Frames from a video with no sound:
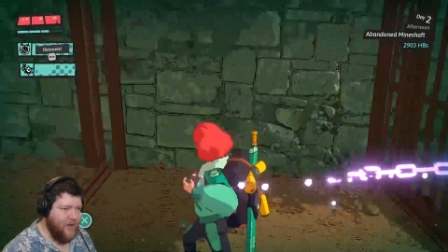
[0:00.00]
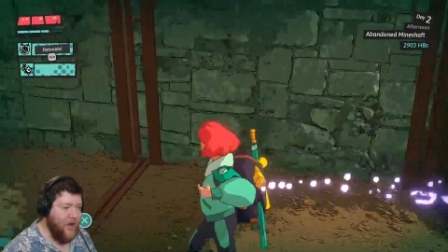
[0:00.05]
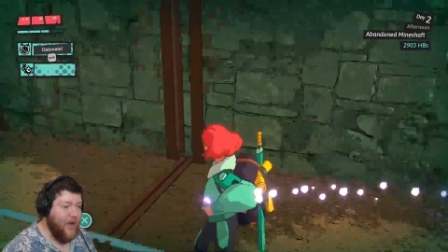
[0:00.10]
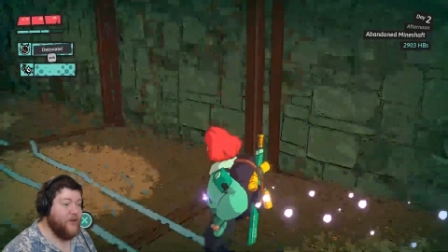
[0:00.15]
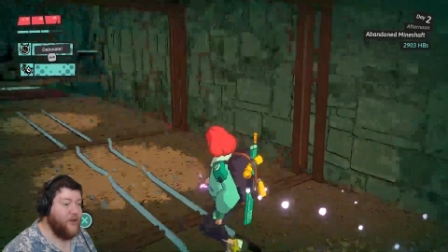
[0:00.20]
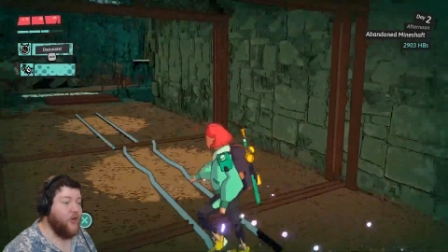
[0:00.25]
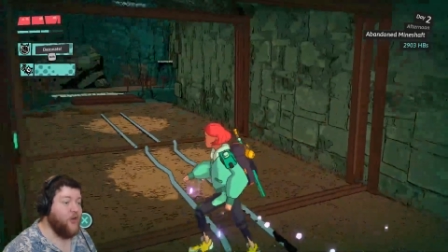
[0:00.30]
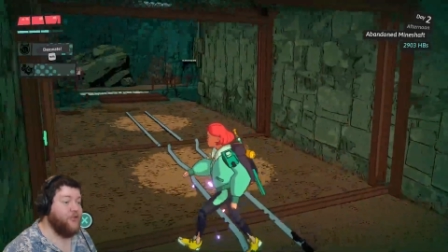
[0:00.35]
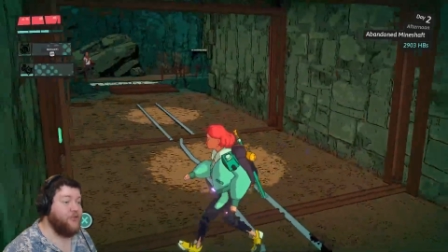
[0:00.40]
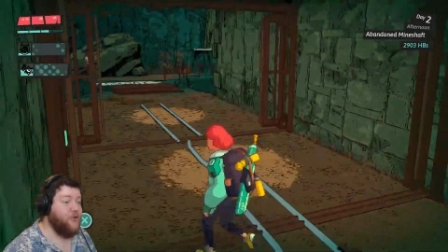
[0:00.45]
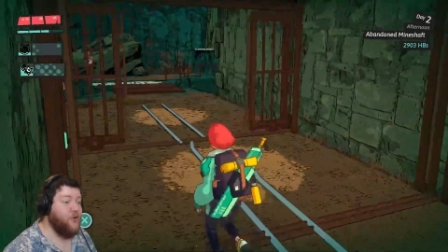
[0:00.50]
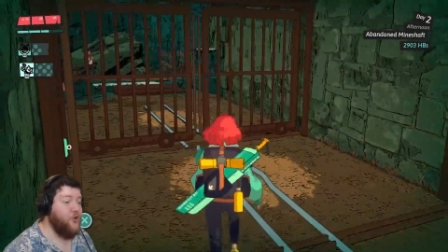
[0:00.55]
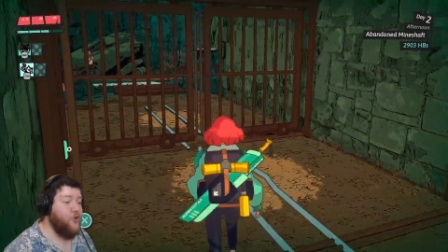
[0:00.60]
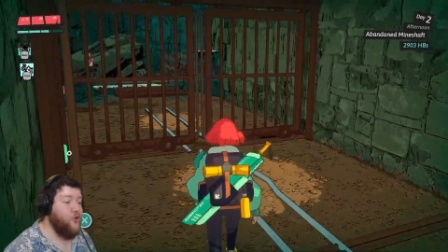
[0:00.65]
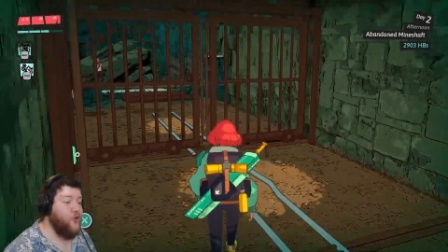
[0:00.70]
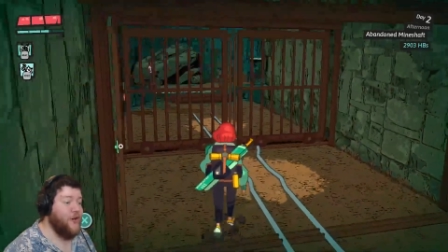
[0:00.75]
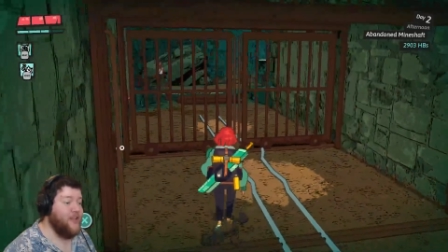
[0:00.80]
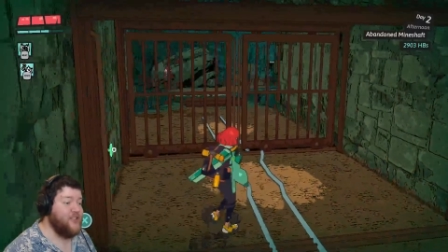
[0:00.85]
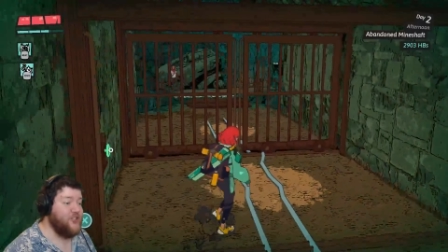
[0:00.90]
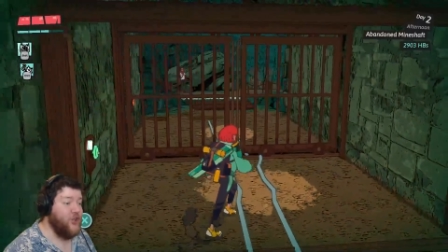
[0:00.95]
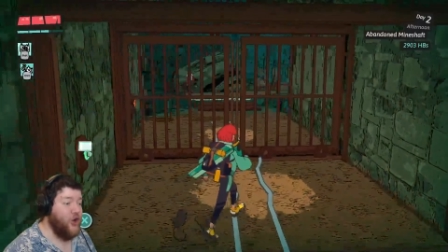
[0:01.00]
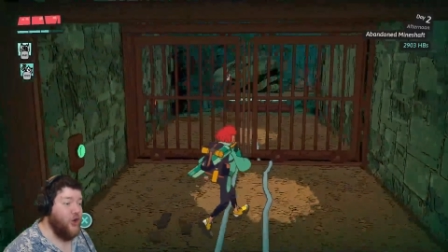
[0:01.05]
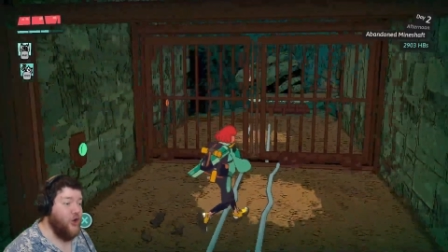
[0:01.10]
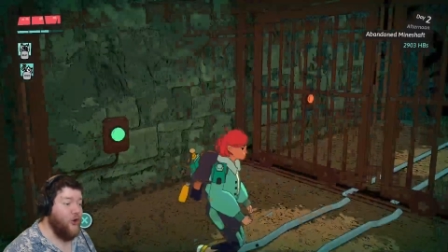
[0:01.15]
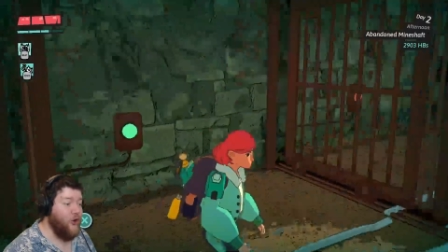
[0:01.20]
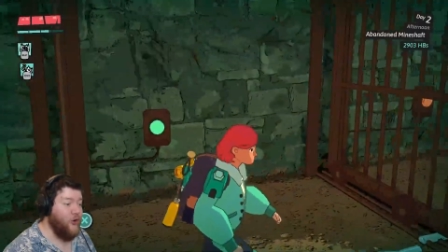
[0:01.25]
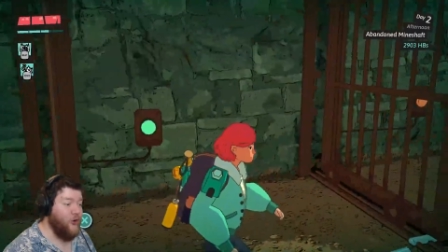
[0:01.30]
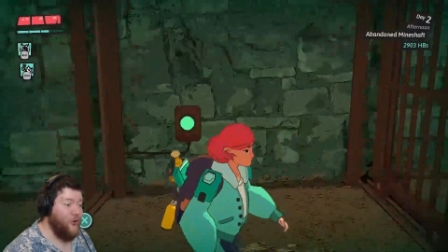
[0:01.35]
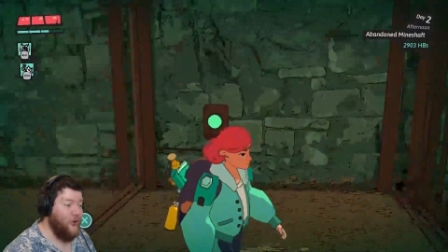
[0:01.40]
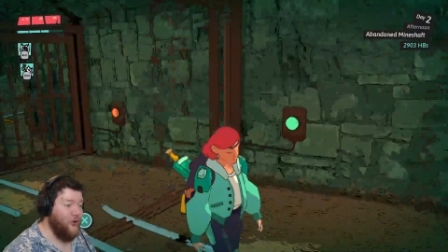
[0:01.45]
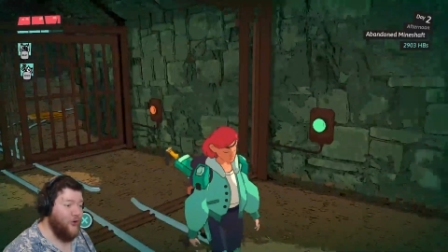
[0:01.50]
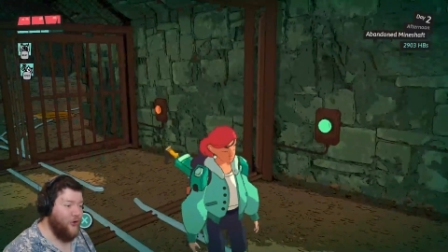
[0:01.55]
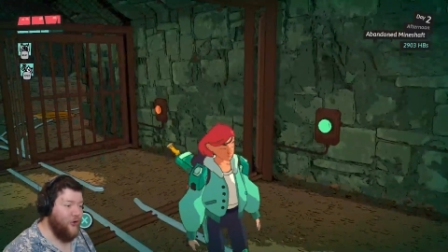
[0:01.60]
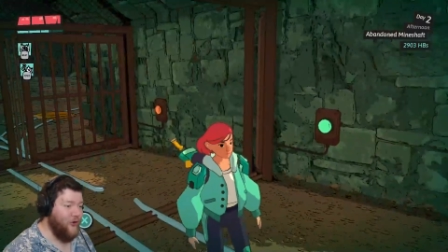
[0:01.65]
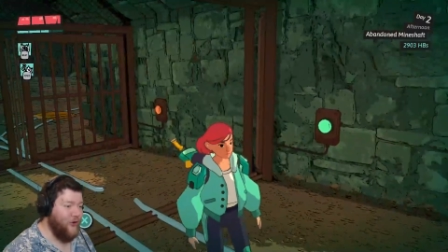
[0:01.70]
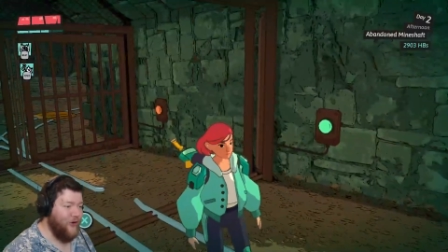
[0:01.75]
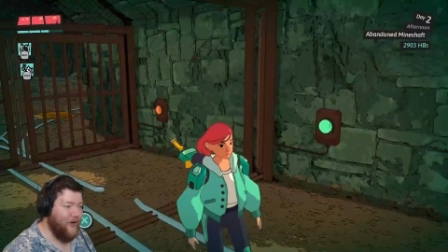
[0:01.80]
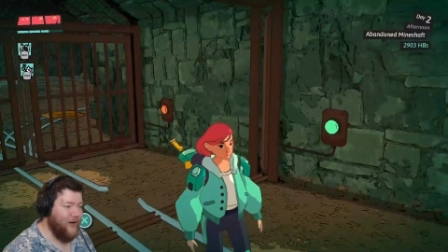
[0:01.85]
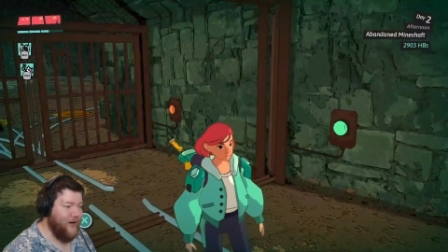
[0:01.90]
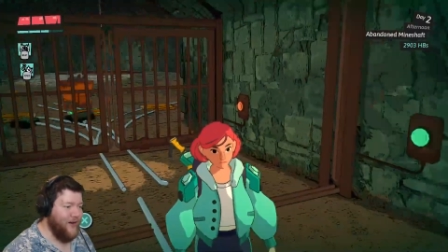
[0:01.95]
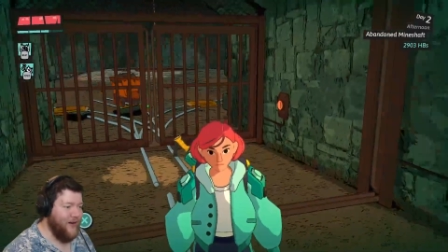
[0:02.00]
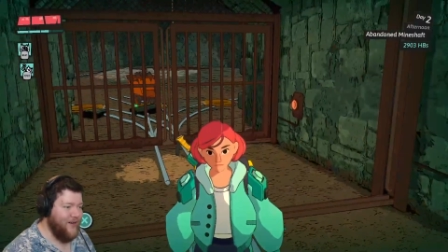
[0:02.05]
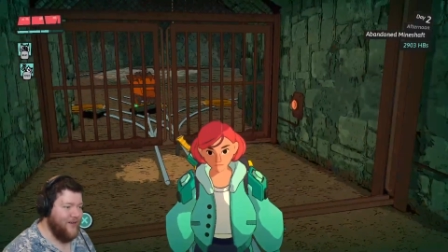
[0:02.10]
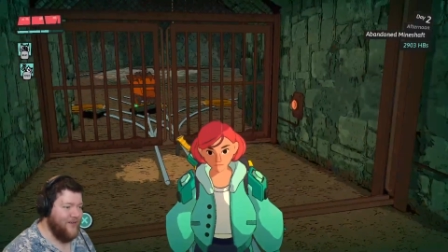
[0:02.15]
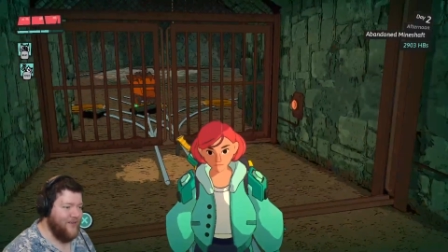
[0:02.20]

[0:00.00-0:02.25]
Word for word: I got through! Let's go!